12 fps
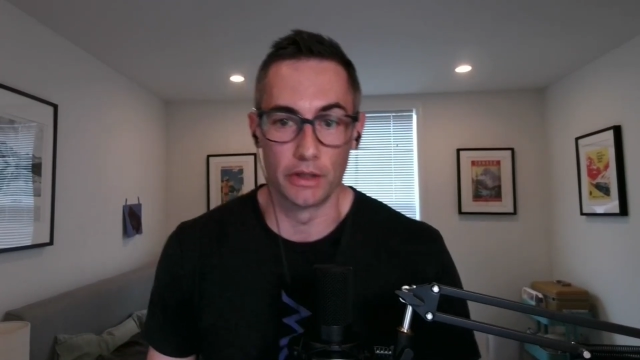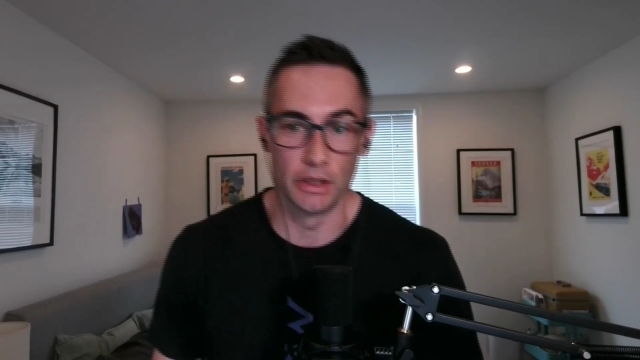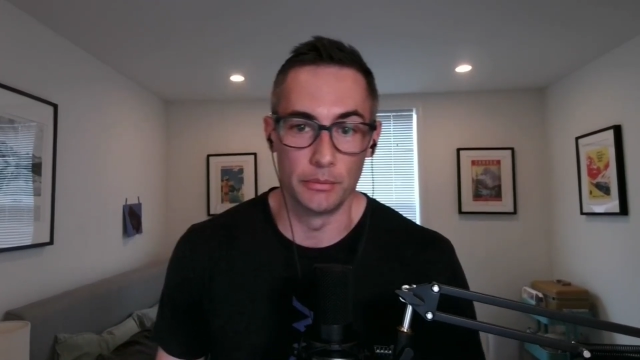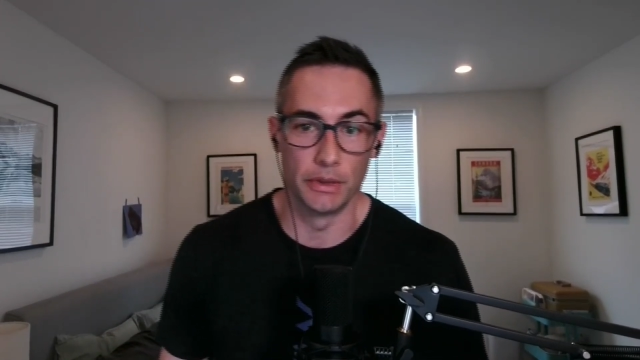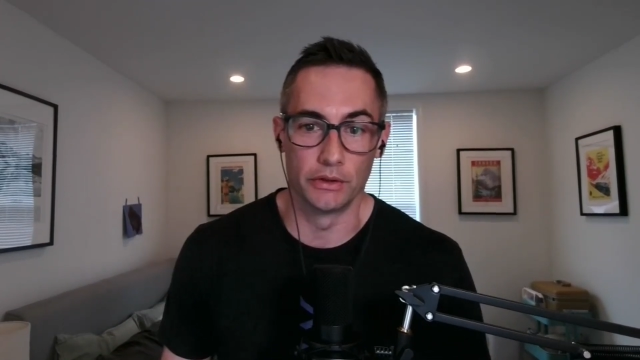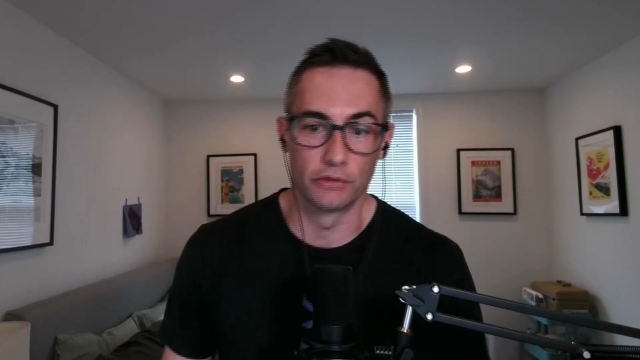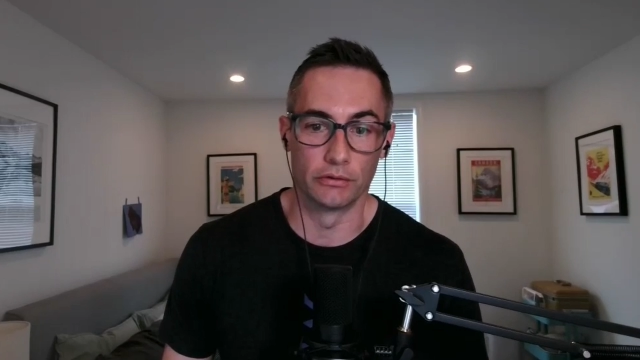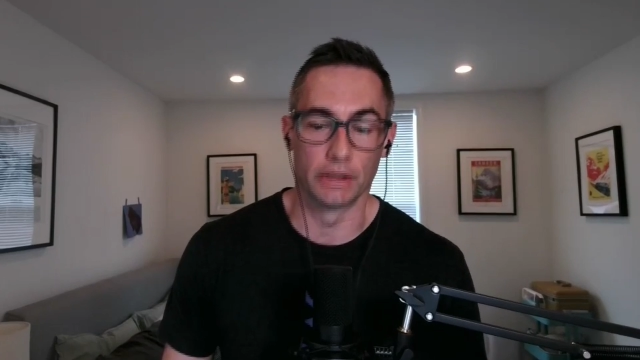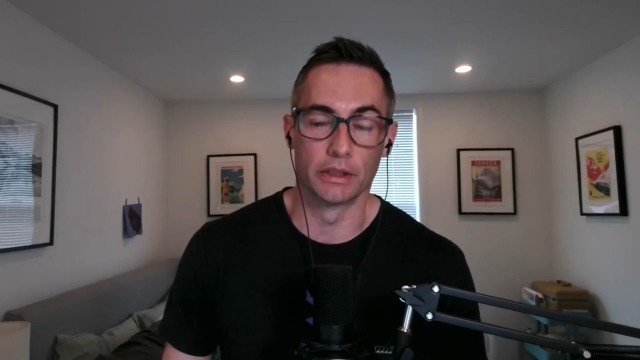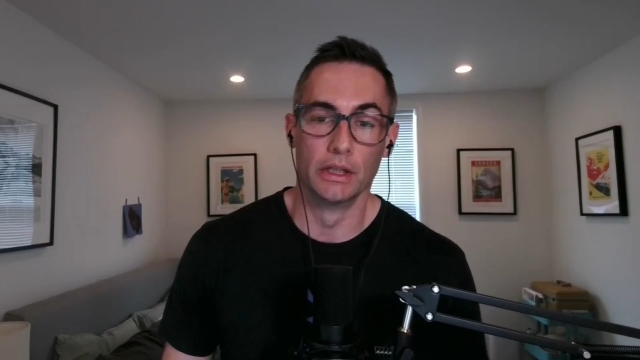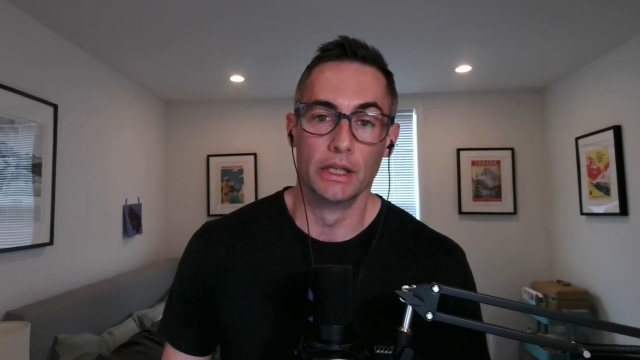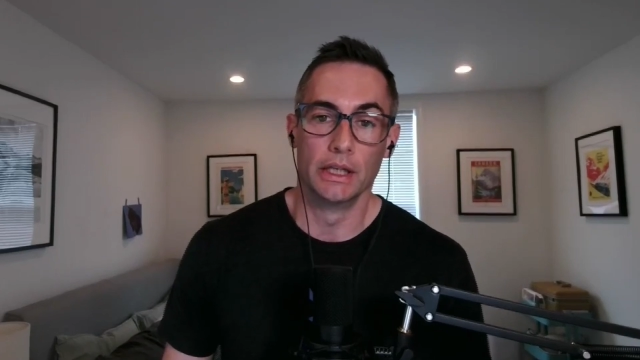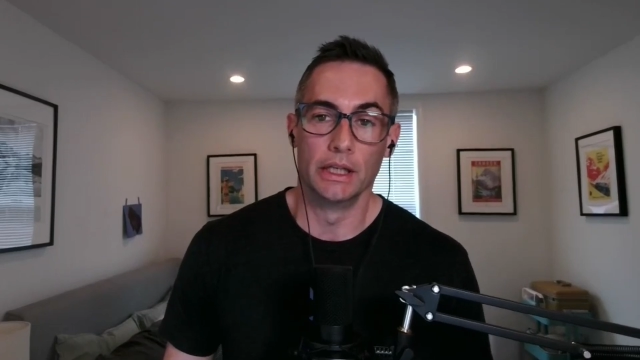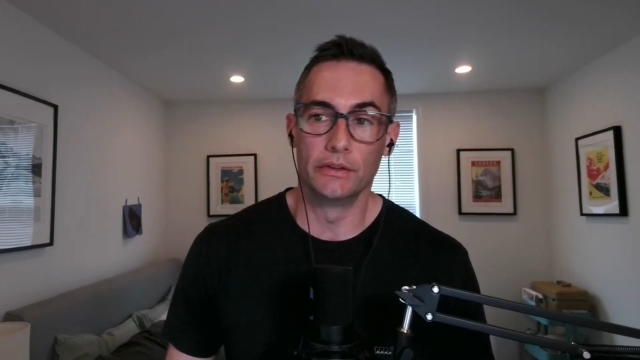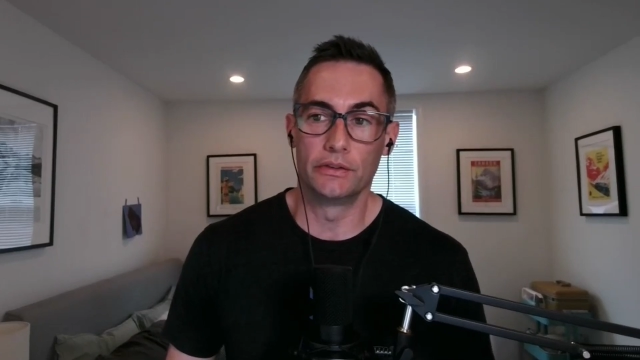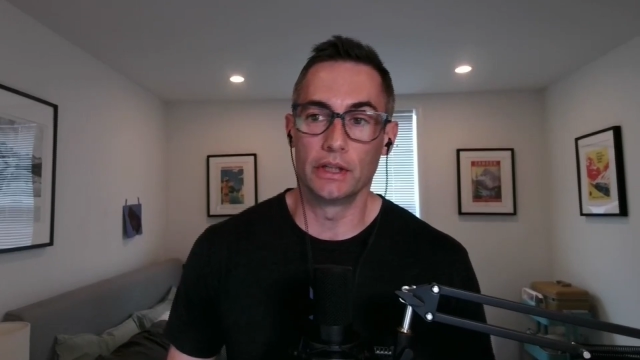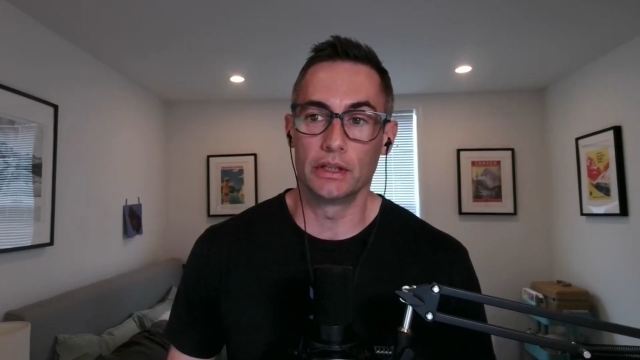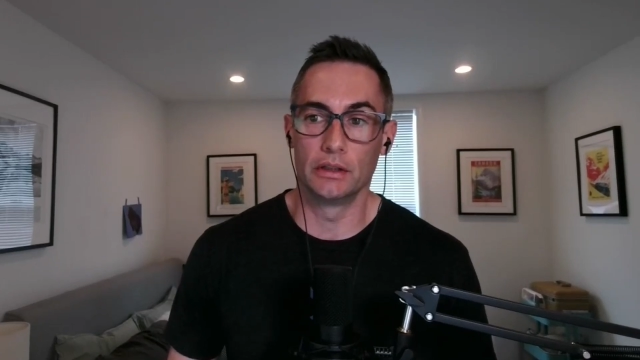database? Like,
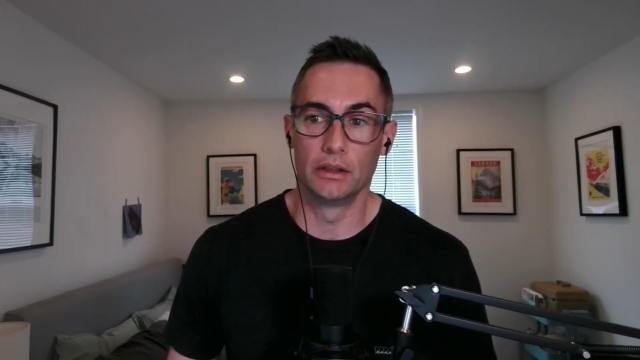is it